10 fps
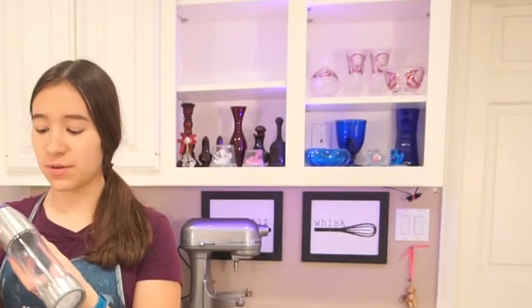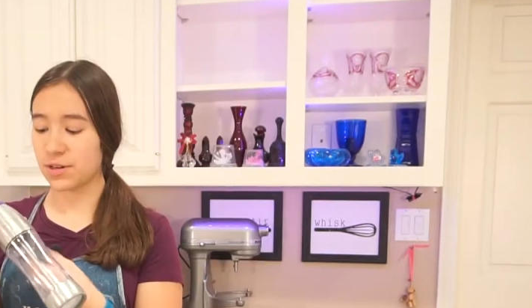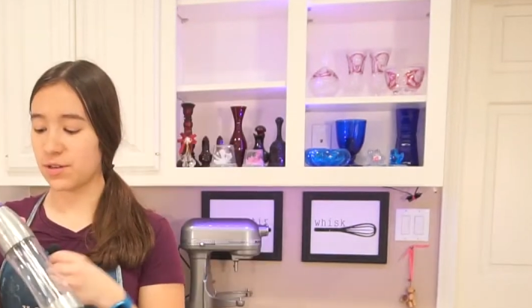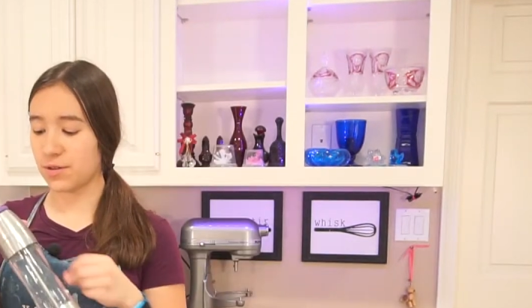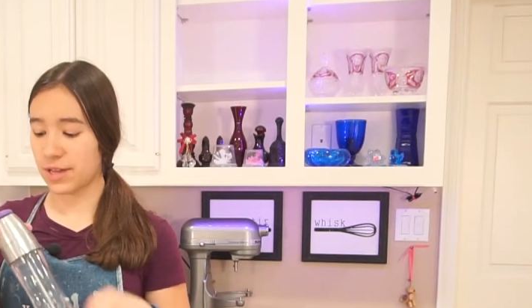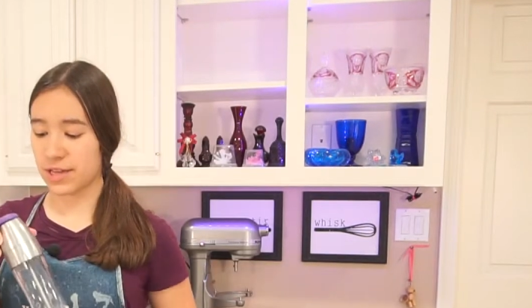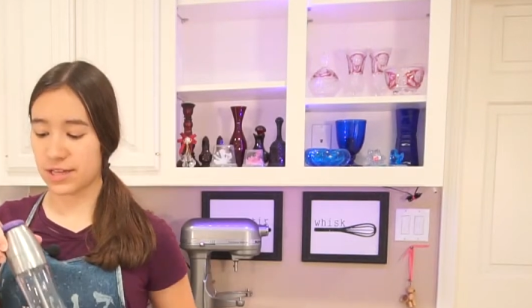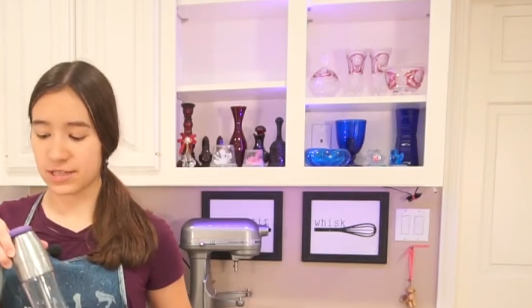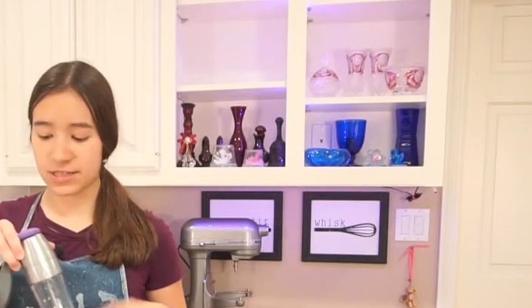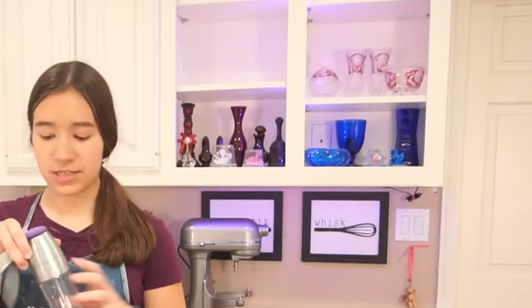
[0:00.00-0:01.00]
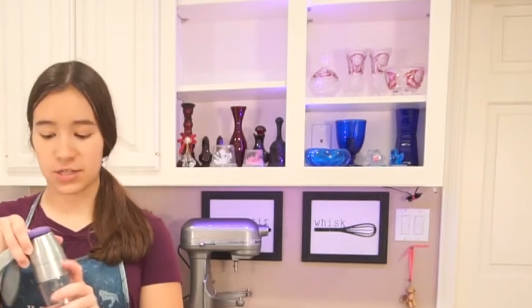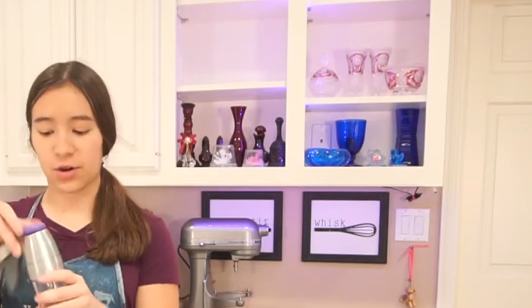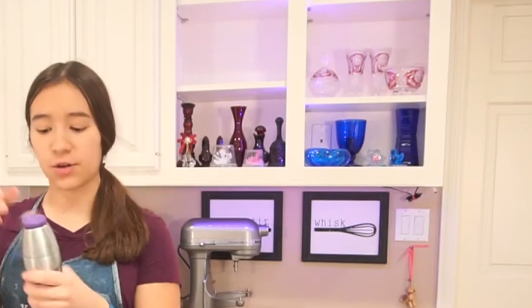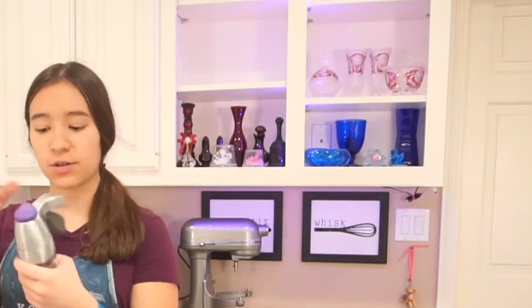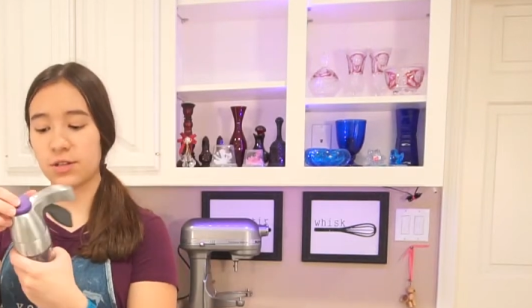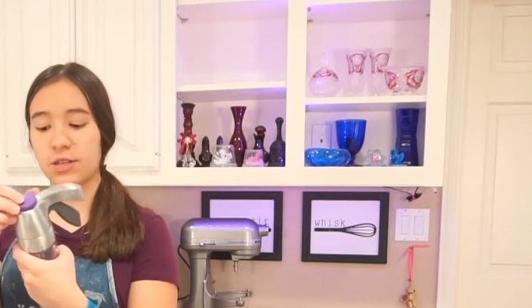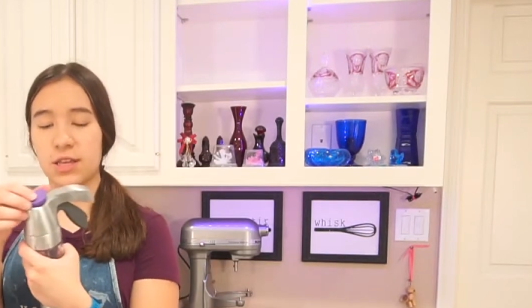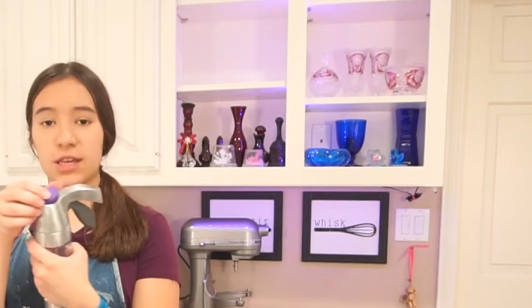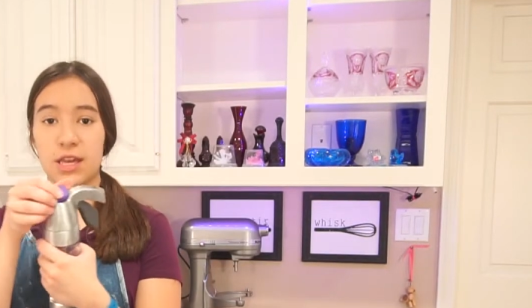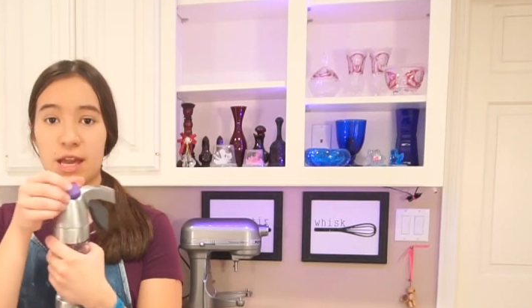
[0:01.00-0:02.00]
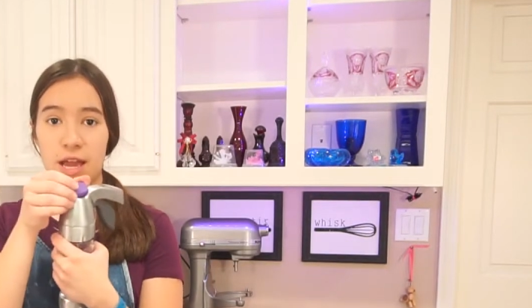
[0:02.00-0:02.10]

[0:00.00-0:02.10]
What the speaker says: to do is turn the